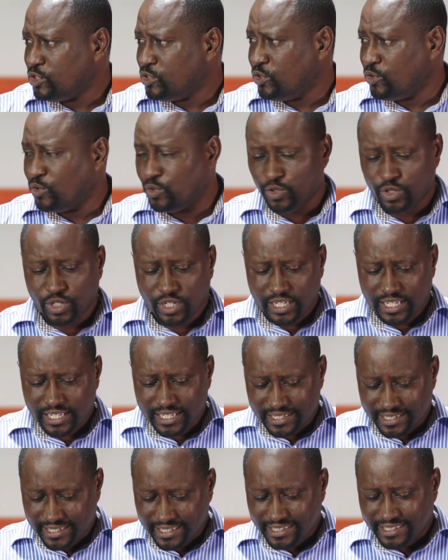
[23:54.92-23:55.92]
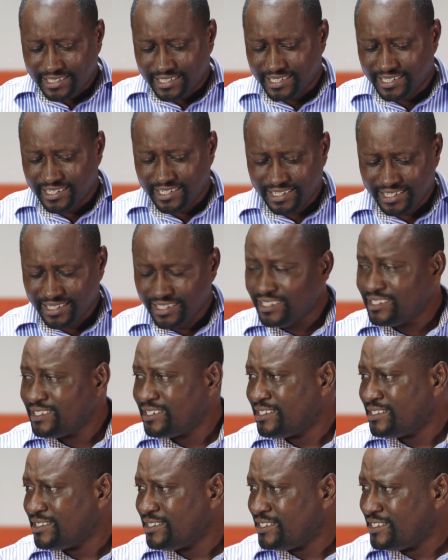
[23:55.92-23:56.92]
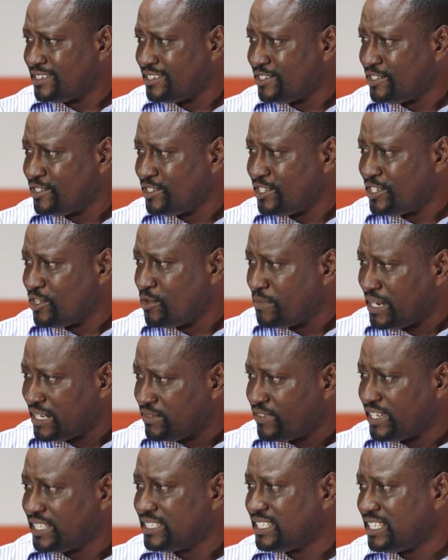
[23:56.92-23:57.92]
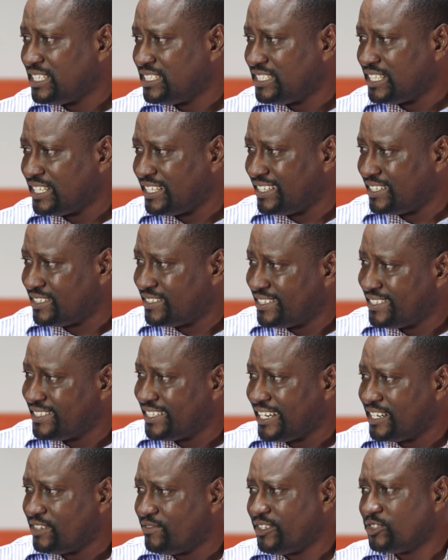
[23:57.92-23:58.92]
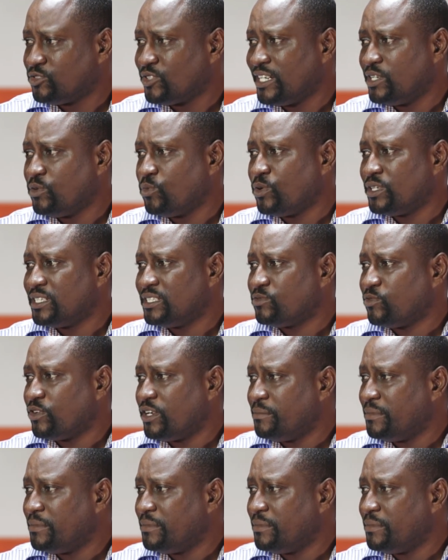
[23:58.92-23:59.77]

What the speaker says: You know, is it the home advantage thing that eventually won it for